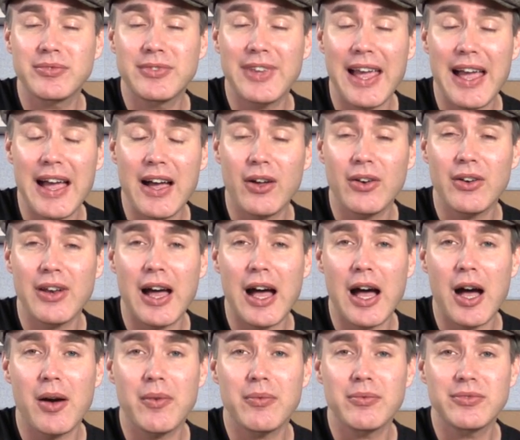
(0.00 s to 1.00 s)
down,
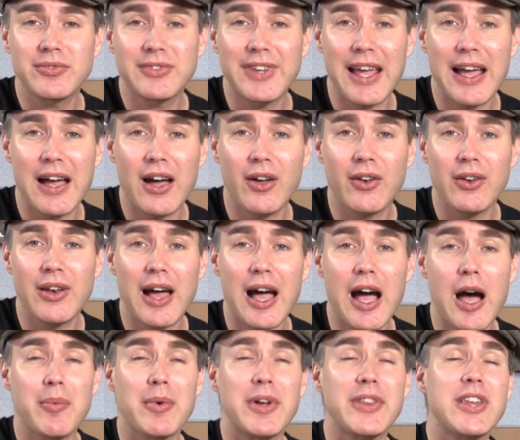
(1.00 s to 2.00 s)
up, down,
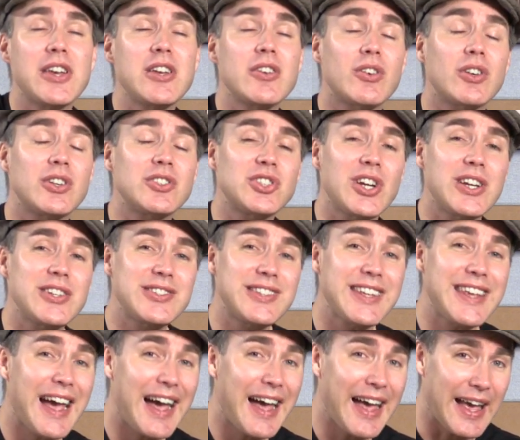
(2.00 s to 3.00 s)
up, and then you're going to change
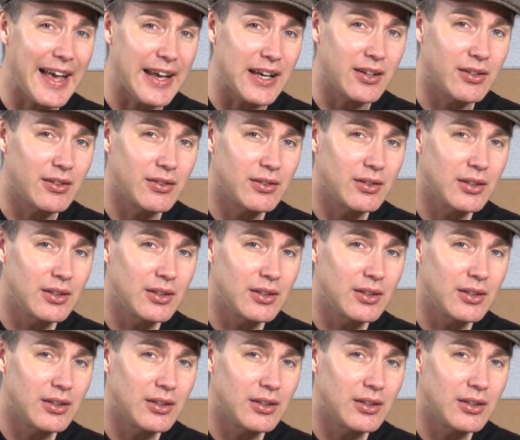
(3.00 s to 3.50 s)
the A.